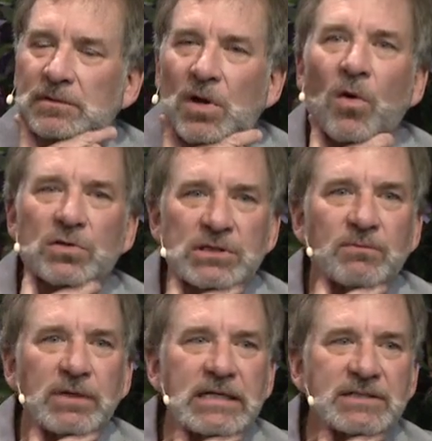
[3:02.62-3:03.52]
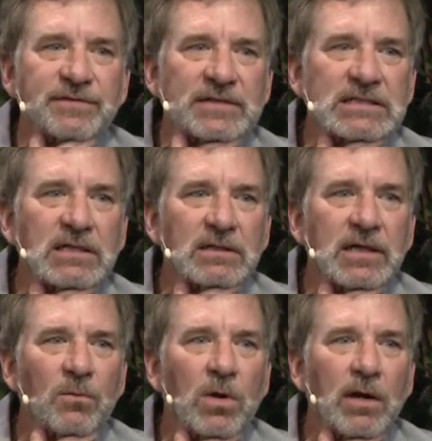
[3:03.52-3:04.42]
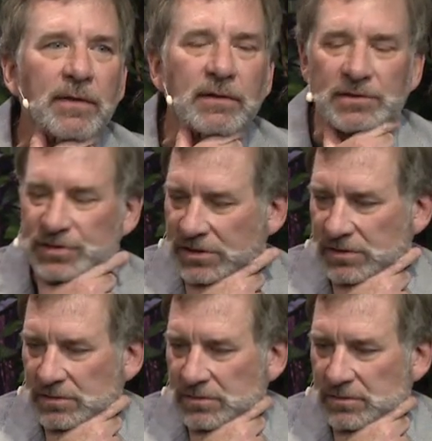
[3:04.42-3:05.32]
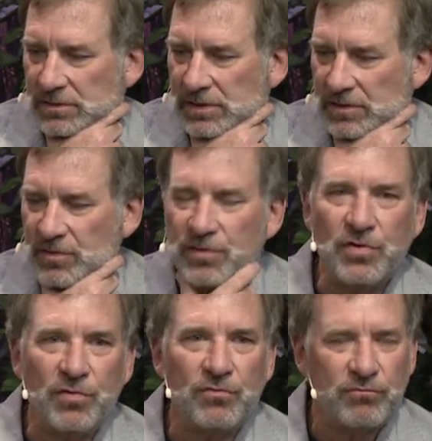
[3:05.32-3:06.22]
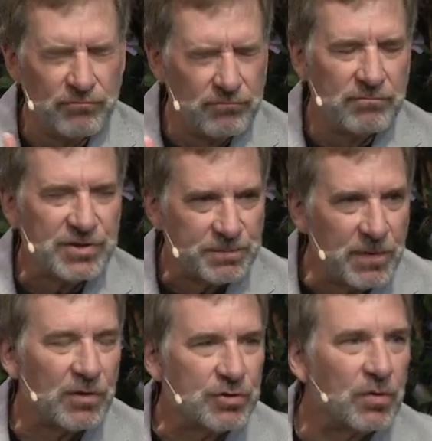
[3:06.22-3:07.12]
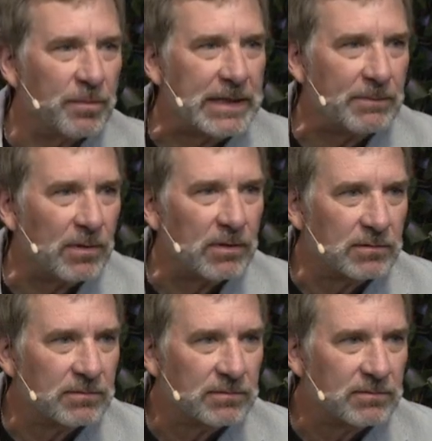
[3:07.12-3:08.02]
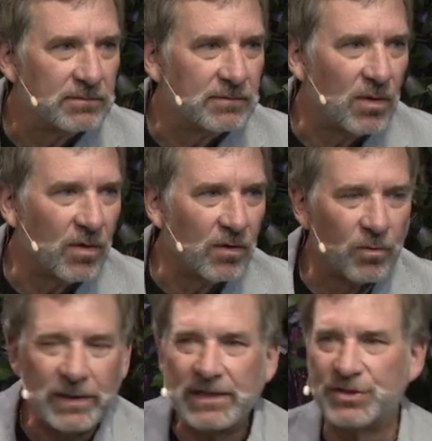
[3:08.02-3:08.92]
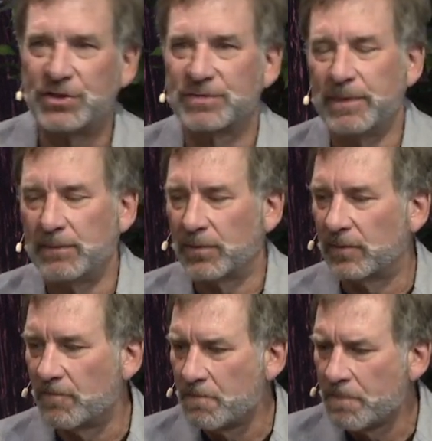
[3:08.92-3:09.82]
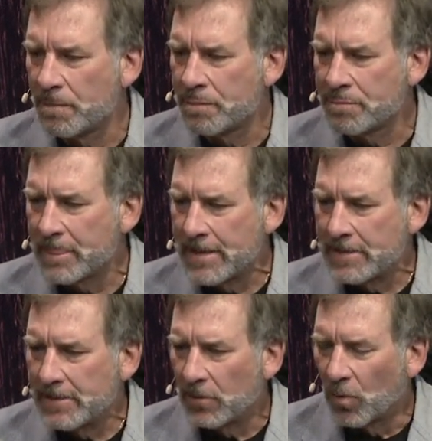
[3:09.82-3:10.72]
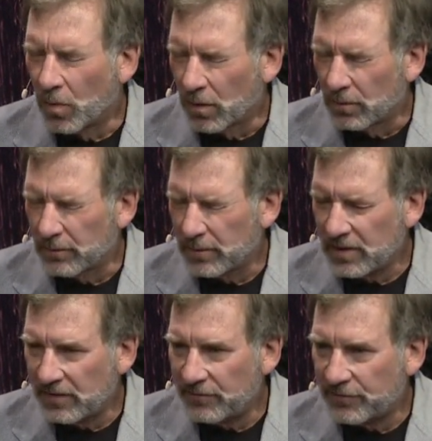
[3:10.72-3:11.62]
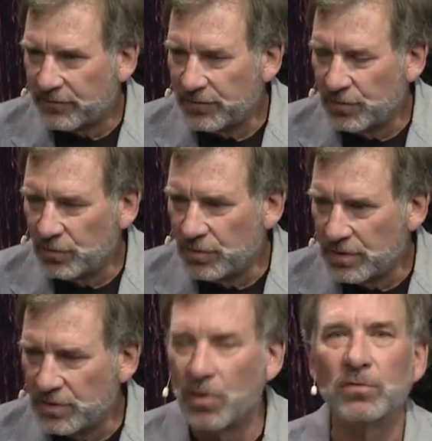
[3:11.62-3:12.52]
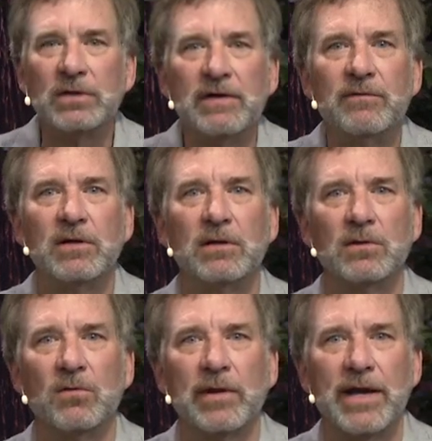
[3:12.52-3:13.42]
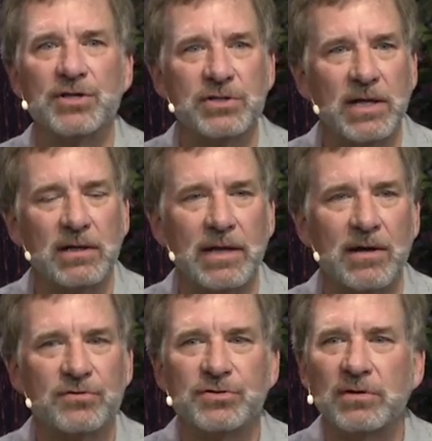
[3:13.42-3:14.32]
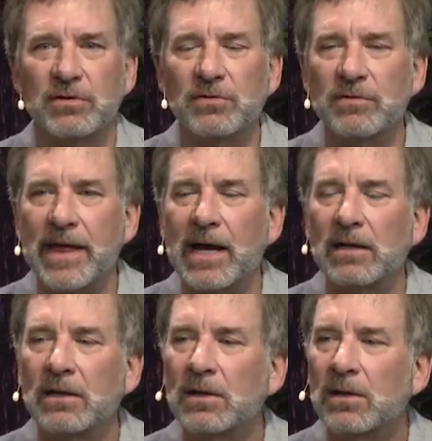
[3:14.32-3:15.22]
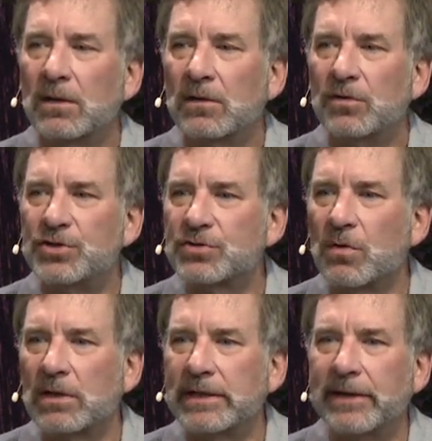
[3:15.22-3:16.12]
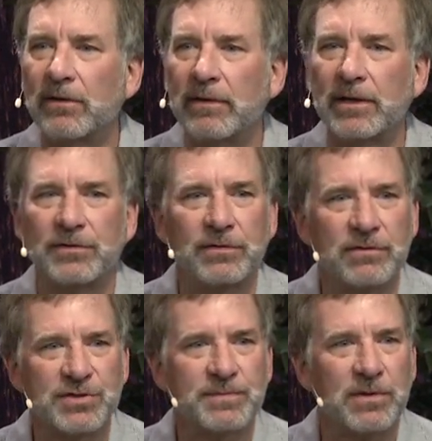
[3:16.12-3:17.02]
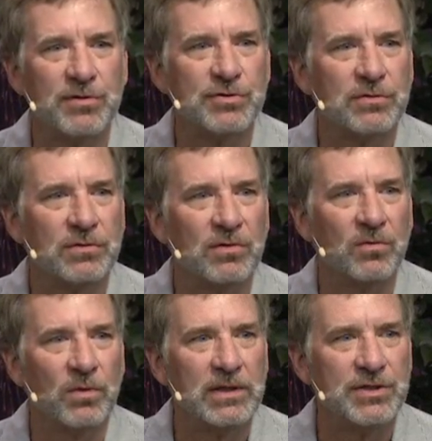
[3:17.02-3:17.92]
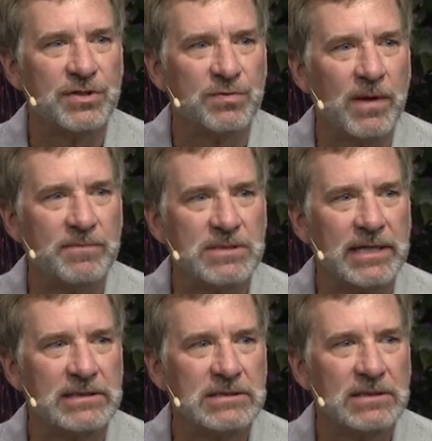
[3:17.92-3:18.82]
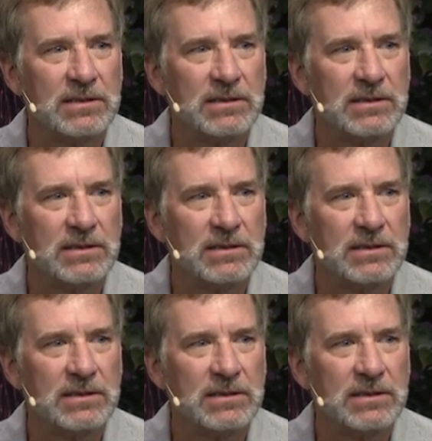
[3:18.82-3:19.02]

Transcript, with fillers: go someplace physically where there's uh, n spiritual people or religious people, or if you don't live in a location that allows you to do that, just go on the internet to spiritual or religious websites.